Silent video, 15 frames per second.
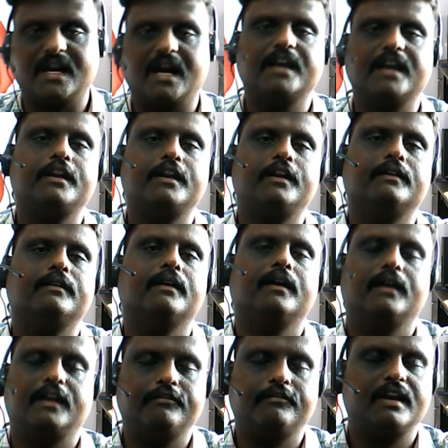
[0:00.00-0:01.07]
and
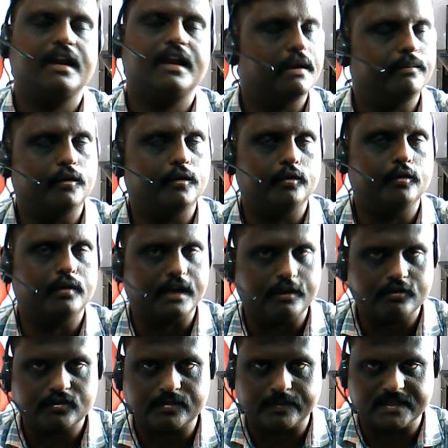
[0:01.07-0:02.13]
it will help you to
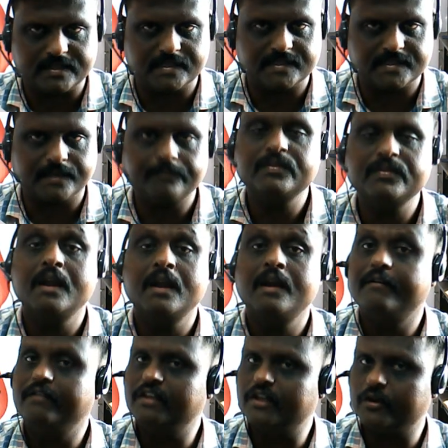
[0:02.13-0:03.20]
reduce plagiarism
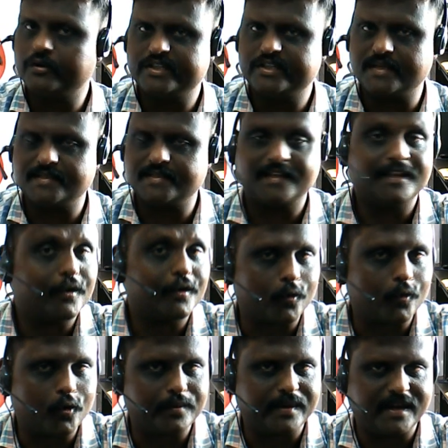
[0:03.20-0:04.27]
without changing the
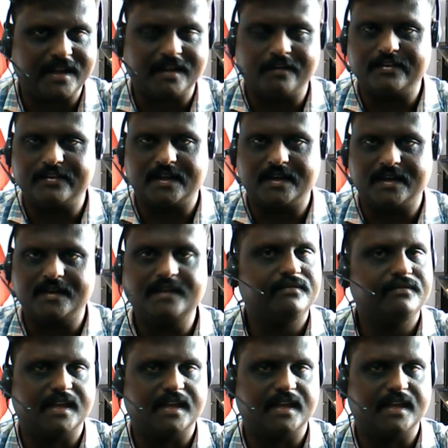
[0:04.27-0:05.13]
core meaning of the content.